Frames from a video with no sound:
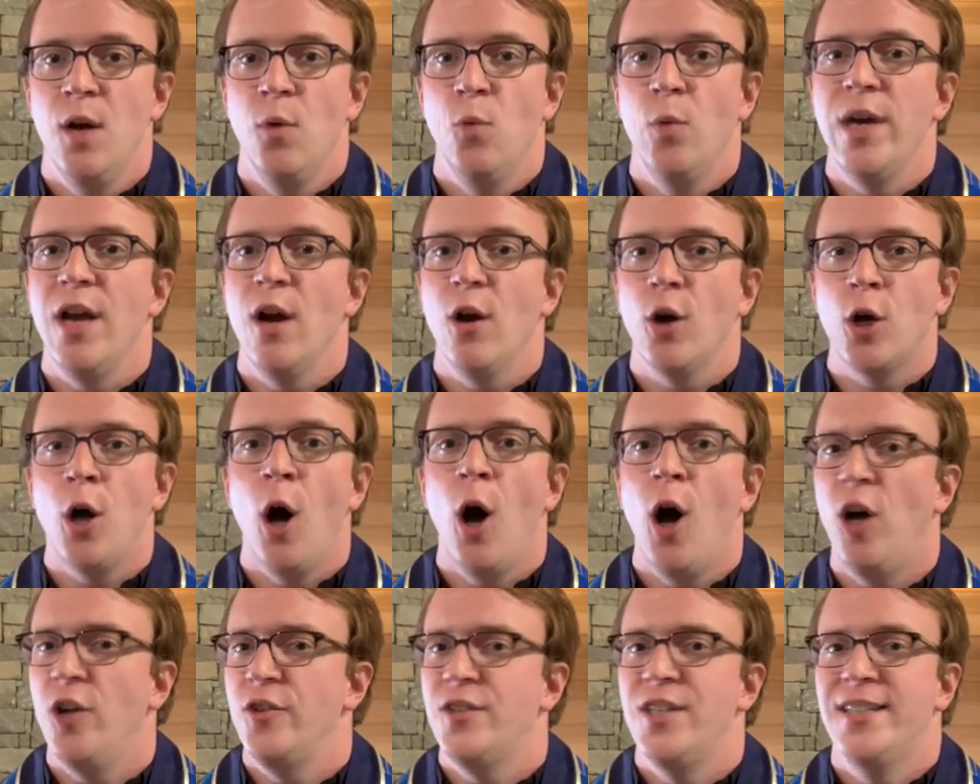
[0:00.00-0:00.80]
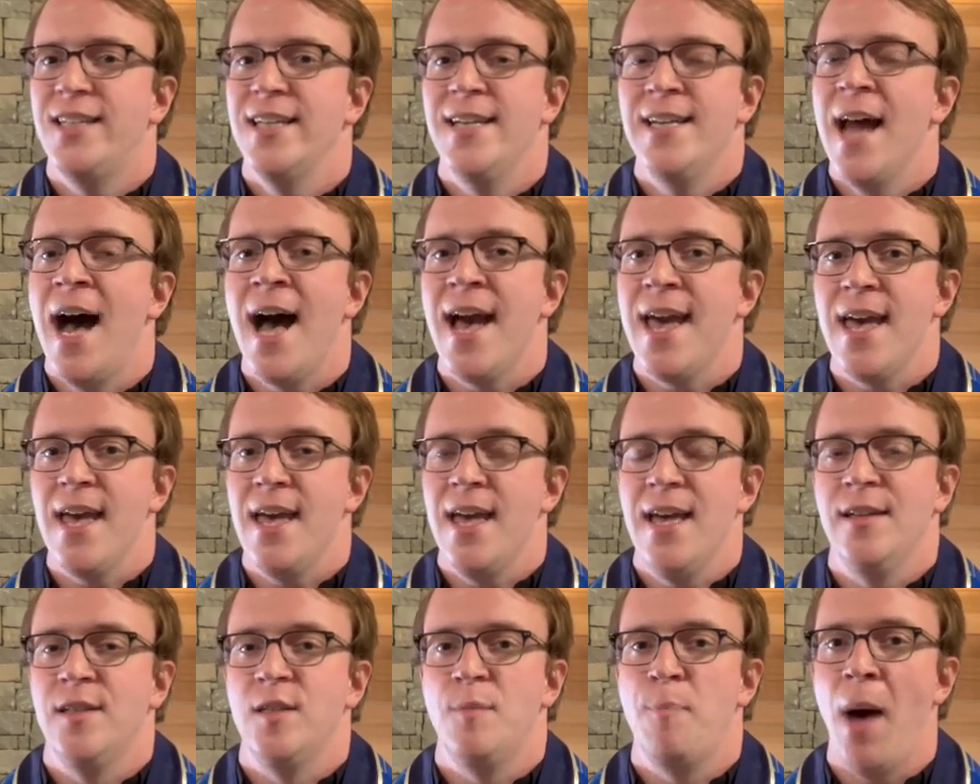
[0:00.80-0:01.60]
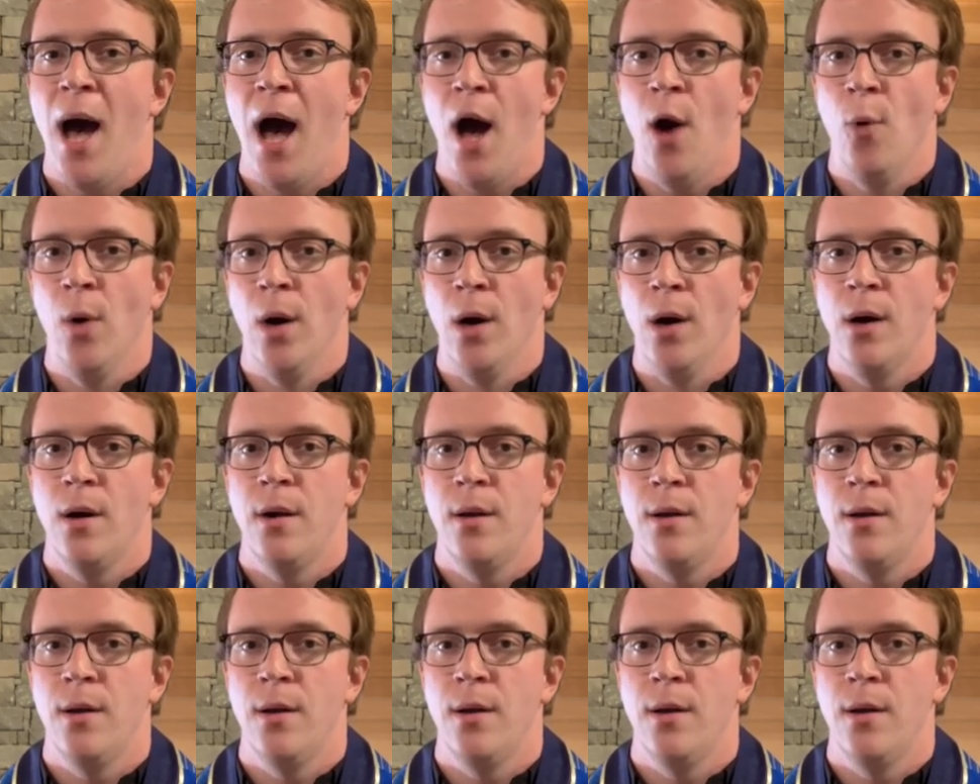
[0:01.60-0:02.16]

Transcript: We are called to deny it its power.